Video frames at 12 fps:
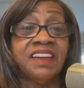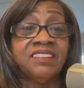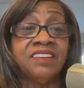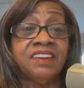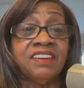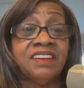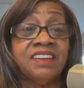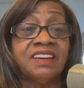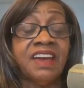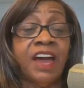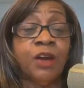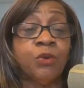
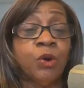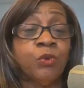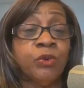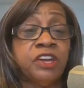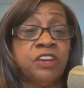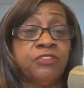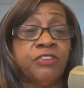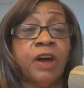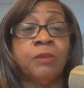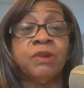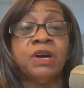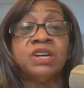And I will read
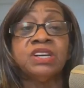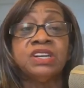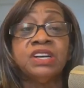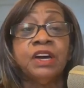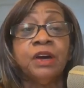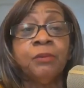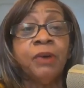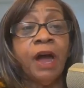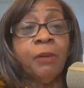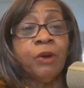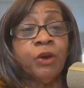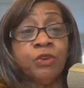from
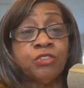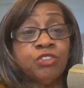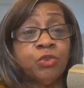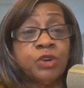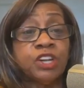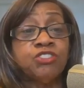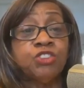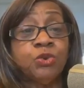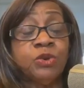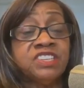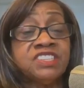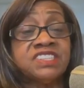Proverbs
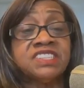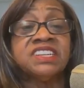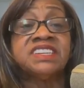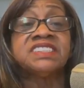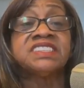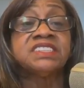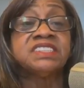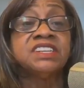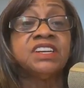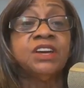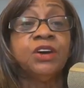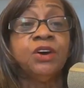22 and 6,
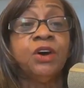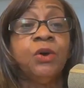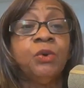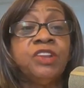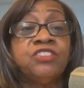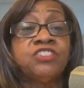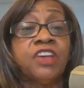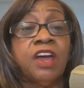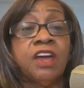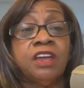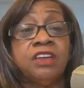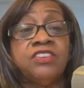which
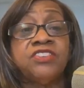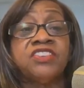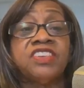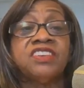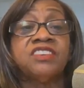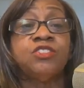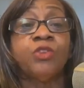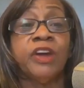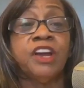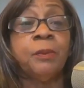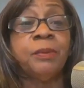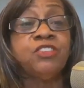says,
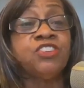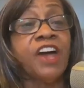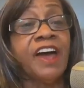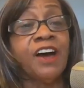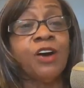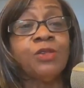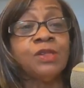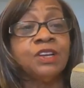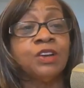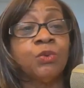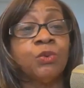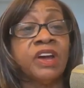Train up a child
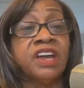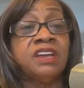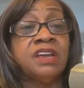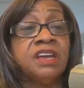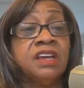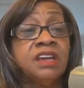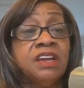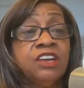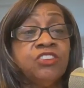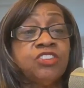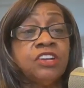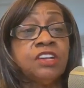in a way
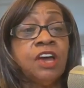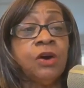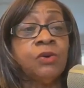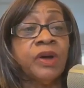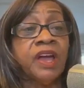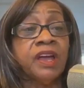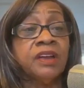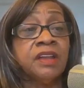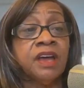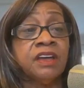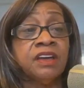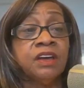he should go,
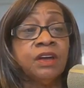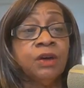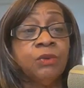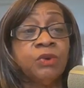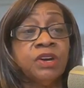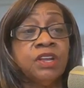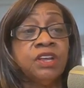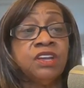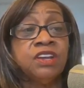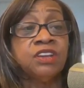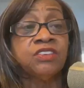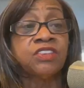and when
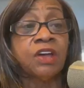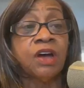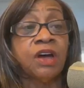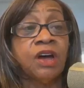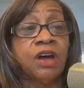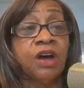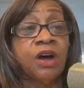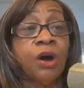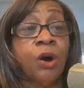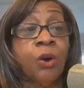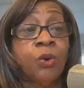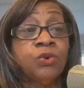he is
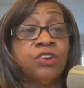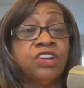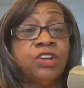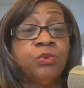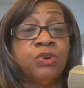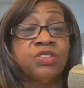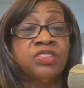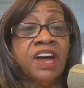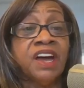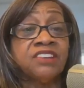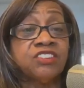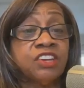old, he will
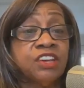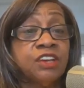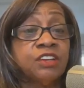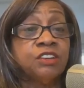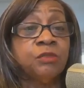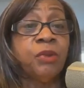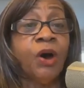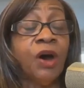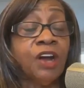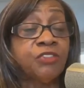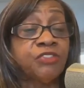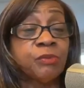not
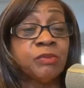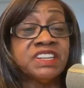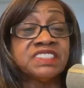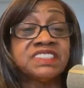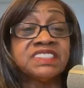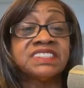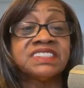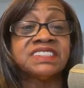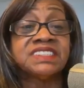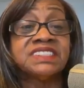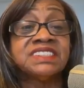depart from it.